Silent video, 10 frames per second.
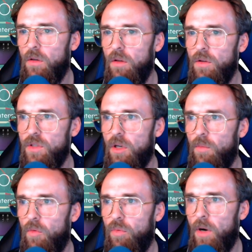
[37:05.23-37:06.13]
close a
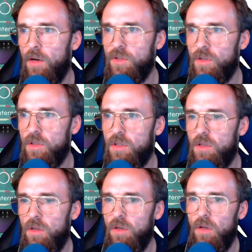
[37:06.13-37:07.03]
couple
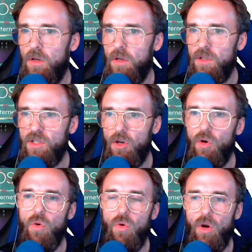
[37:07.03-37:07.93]
browsers.
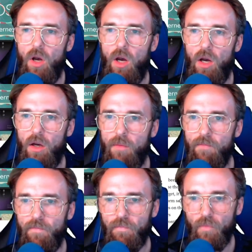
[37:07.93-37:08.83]
So
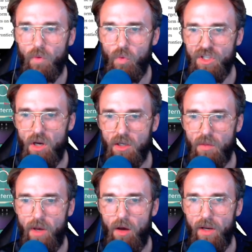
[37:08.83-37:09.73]
um, we talked
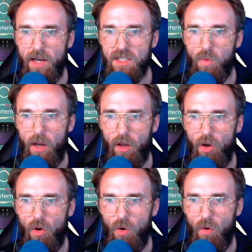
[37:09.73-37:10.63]
about X Y
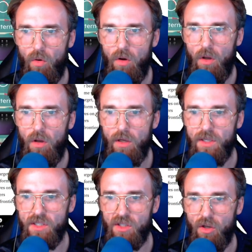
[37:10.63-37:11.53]
O
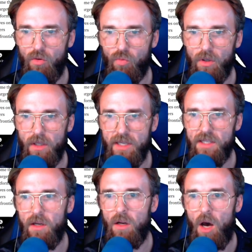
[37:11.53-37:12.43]
is
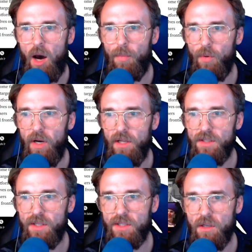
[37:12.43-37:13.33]
releasing an operating
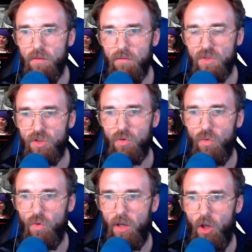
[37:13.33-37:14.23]
system
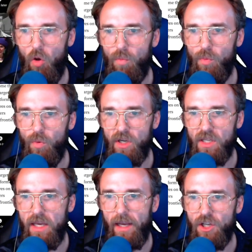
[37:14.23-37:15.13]
to help
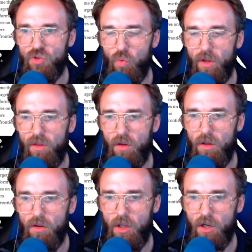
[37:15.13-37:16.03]
engage with
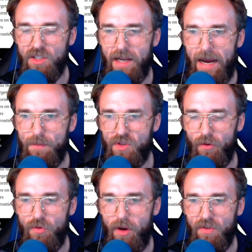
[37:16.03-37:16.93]
their dApps. Or
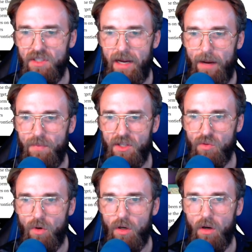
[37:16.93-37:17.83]
if you have a dApp
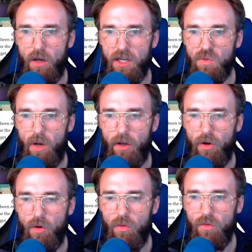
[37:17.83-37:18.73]
that's running on X Y
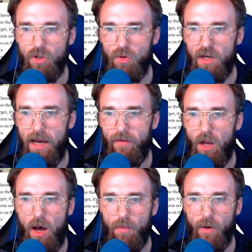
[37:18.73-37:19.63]
O, you can have an
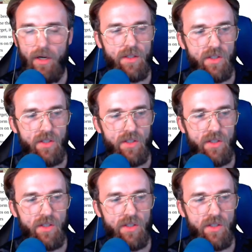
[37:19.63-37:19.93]
operating